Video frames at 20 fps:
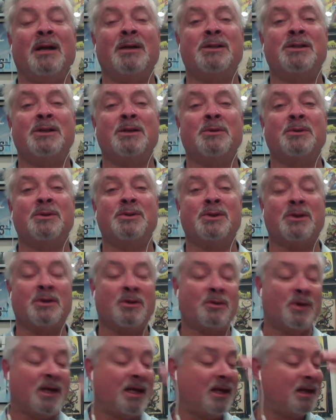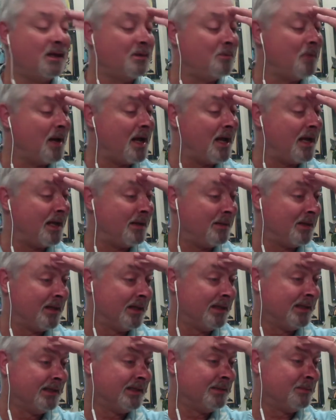She was created by
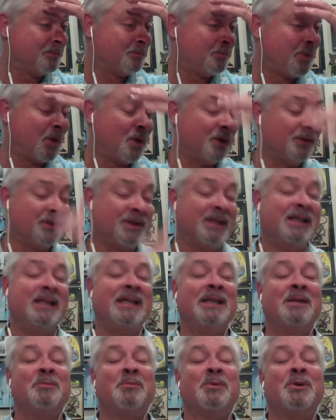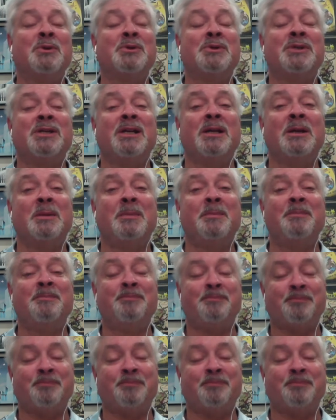Paul Dini and Bruce Timm,